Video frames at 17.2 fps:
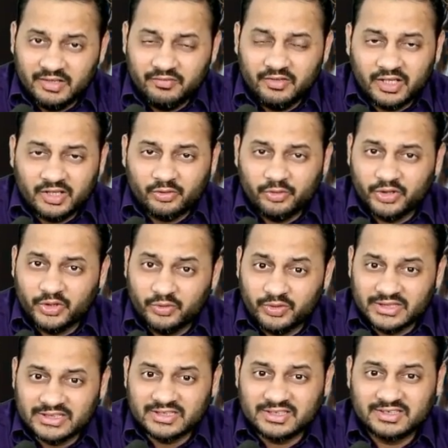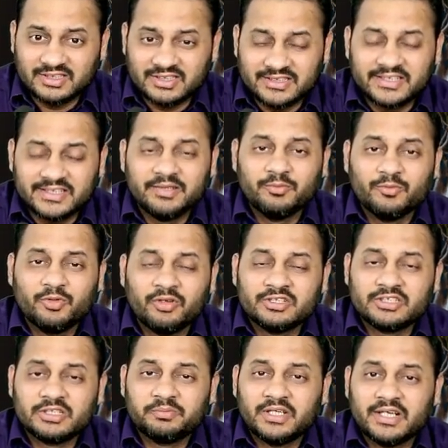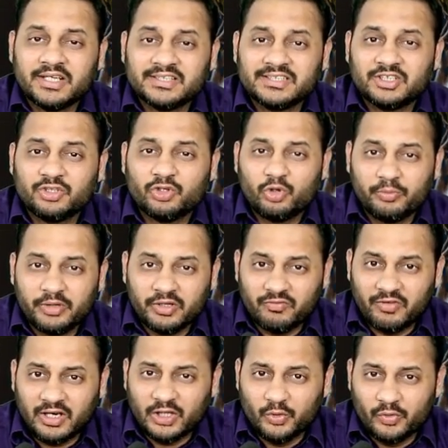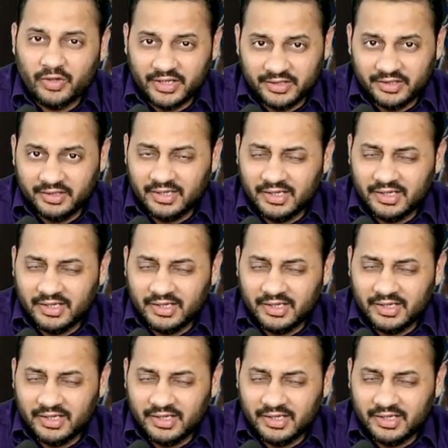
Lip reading: We are going to discuss the same concept, that is economic value added,